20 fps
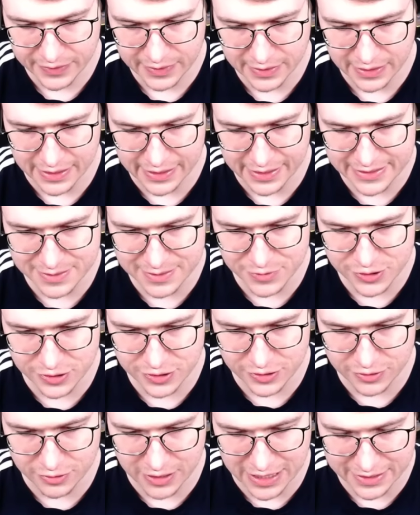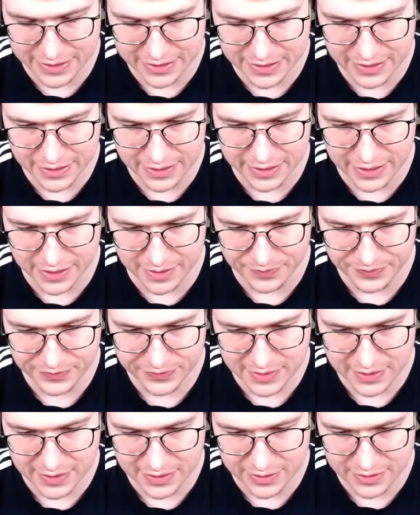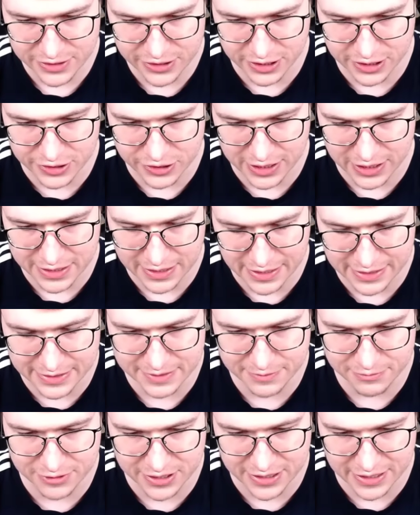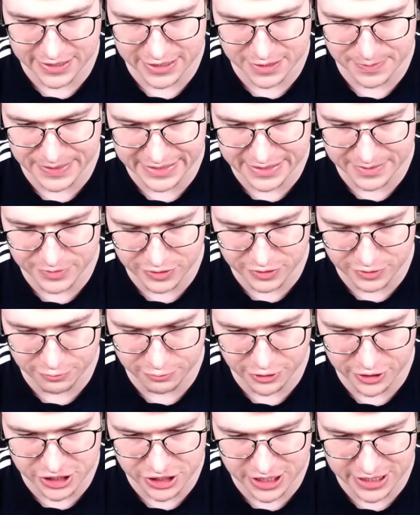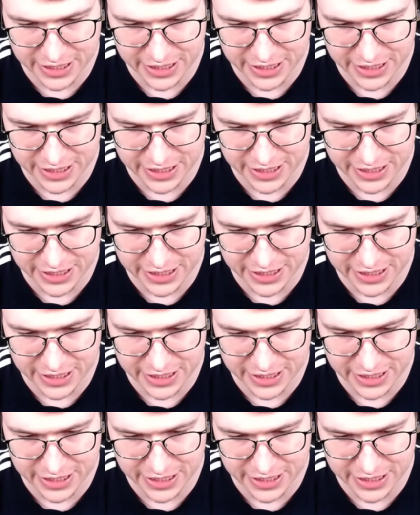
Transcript: I guess I'm just gonna go Hut there, yeah. Solid Hut was kind of expected to go Void Giant.